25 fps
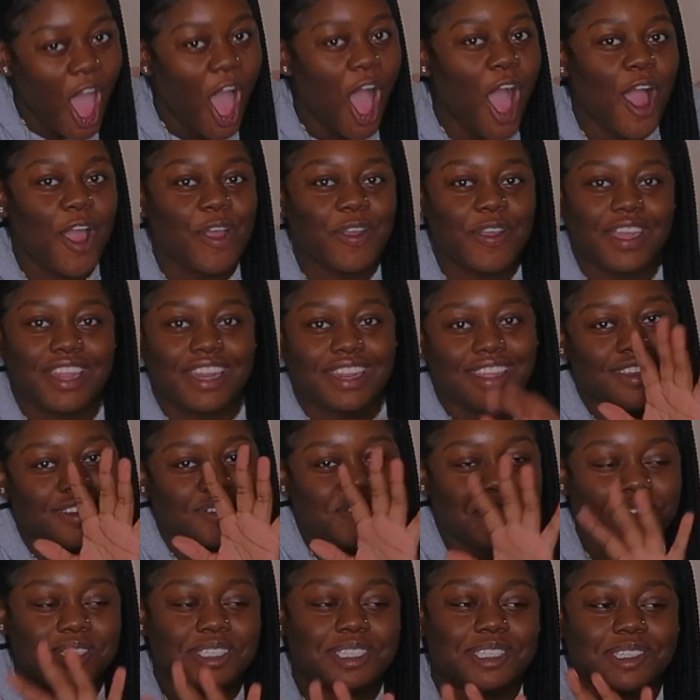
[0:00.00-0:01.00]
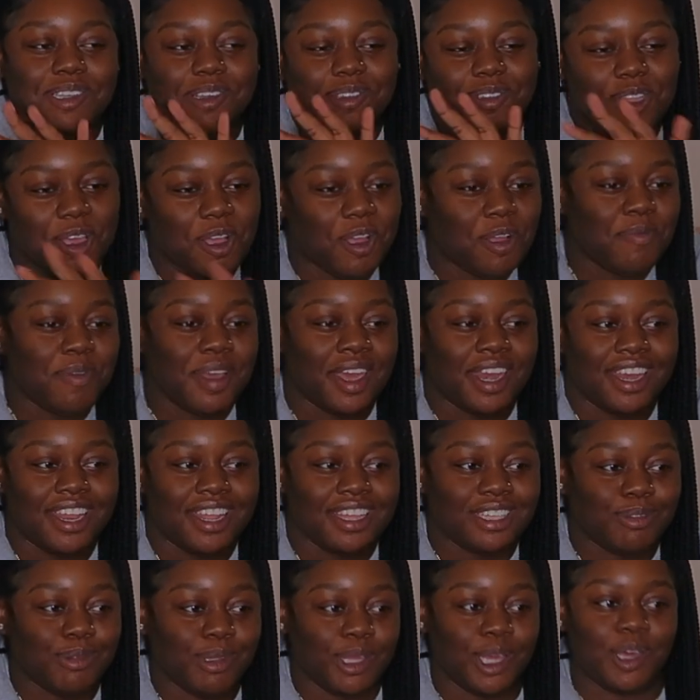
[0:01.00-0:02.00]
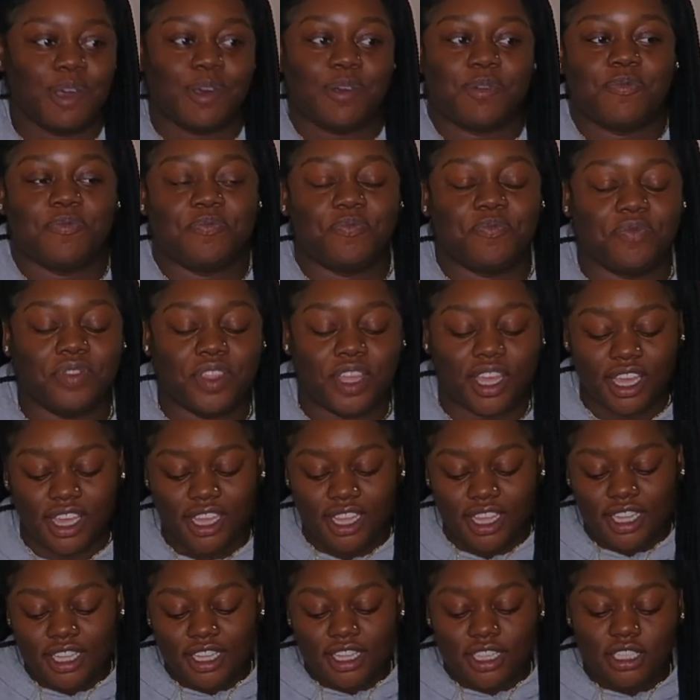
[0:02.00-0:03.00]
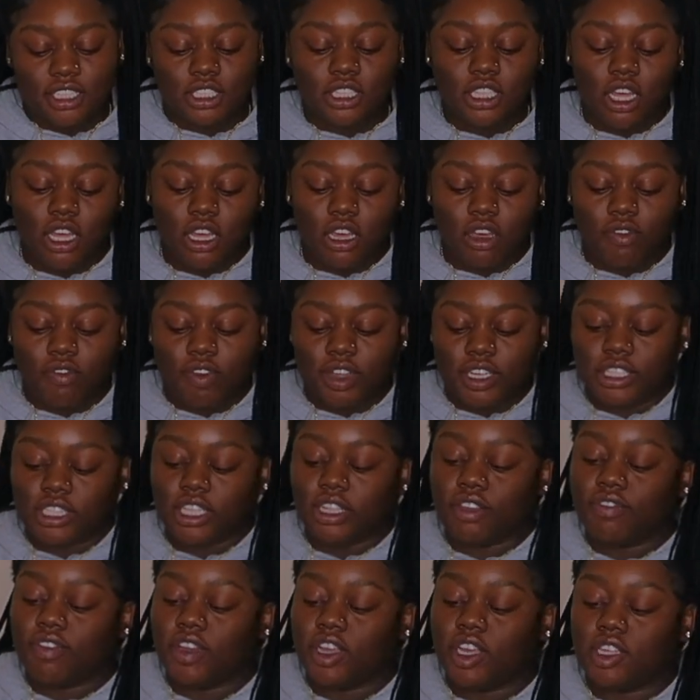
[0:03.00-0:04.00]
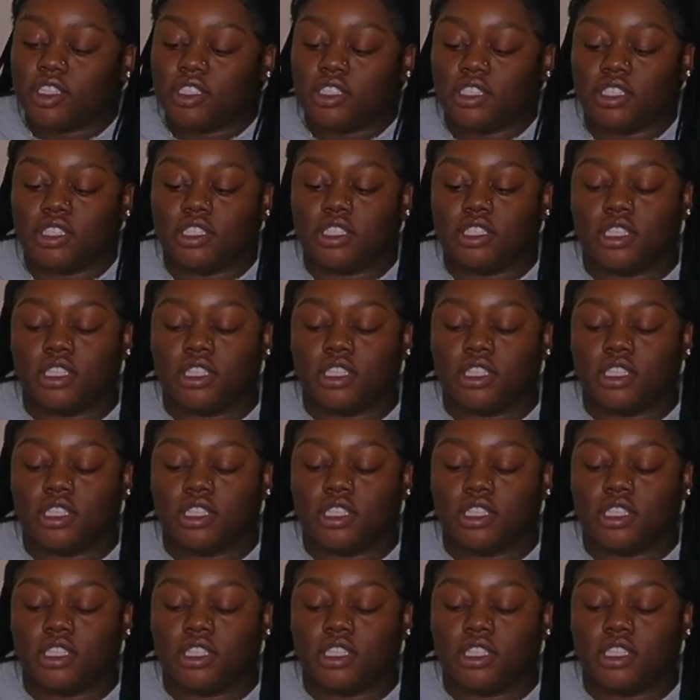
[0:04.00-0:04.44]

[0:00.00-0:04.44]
Alrighty, we just gonna talk about it as we go. So first thing first,